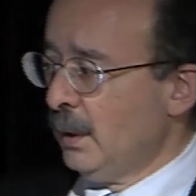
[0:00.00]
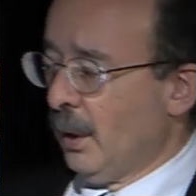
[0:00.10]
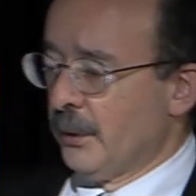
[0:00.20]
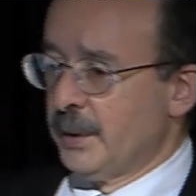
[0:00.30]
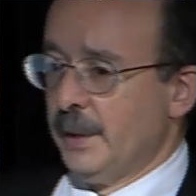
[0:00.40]

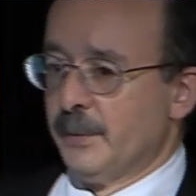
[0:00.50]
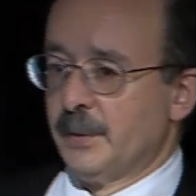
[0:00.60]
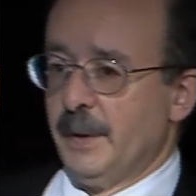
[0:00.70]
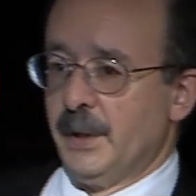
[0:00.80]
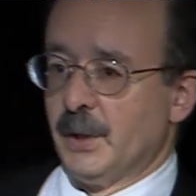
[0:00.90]
Our team
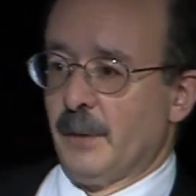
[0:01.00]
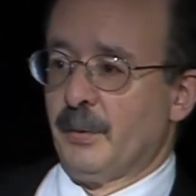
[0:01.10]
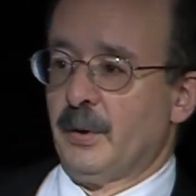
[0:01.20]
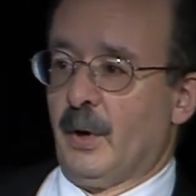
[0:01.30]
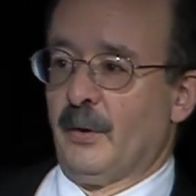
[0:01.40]
speeds up
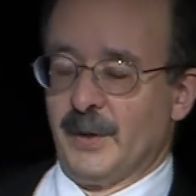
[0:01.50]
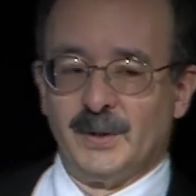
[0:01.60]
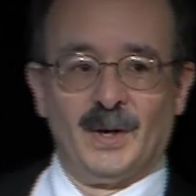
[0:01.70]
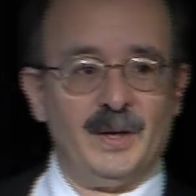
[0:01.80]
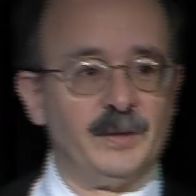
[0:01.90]
all these
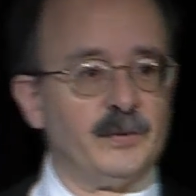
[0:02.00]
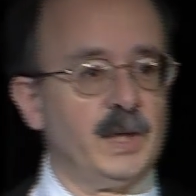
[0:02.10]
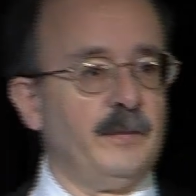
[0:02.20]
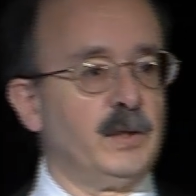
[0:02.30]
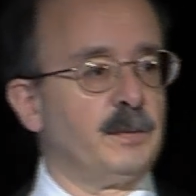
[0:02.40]
kinds of
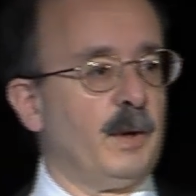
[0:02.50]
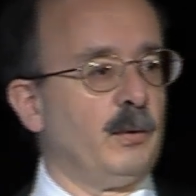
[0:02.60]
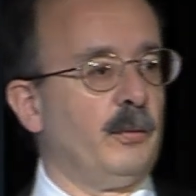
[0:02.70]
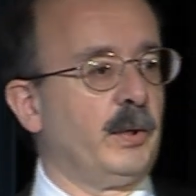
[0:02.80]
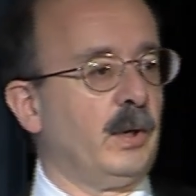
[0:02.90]
savings by
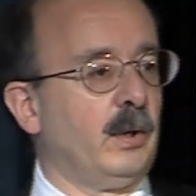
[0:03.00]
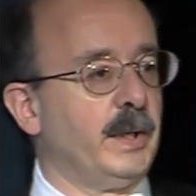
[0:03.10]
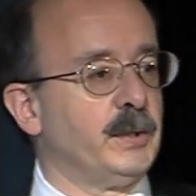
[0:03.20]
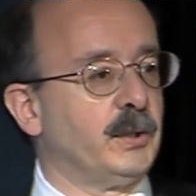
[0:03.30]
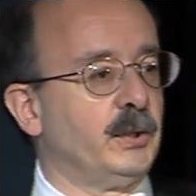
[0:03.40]
what we call
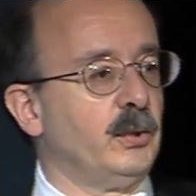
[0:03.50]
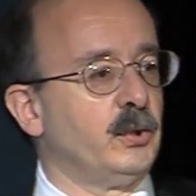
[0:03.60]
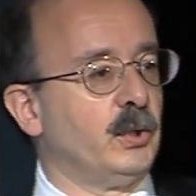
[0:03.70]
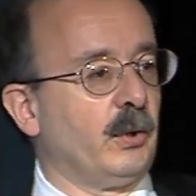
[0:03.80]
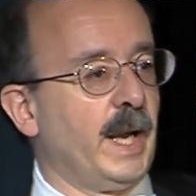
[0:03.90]

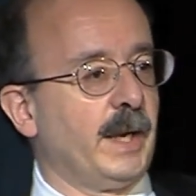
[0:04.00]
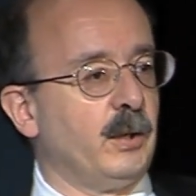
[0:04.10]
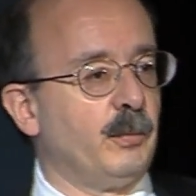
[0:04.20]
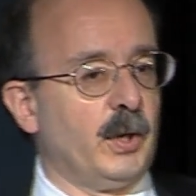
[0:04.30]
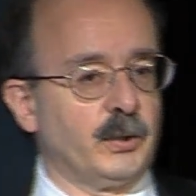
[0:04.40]
institutional
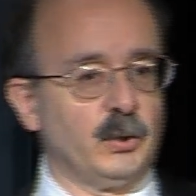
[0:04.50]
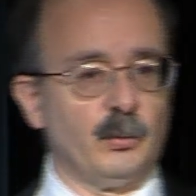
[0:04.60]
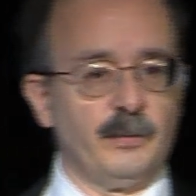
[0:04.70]
acupuncture. We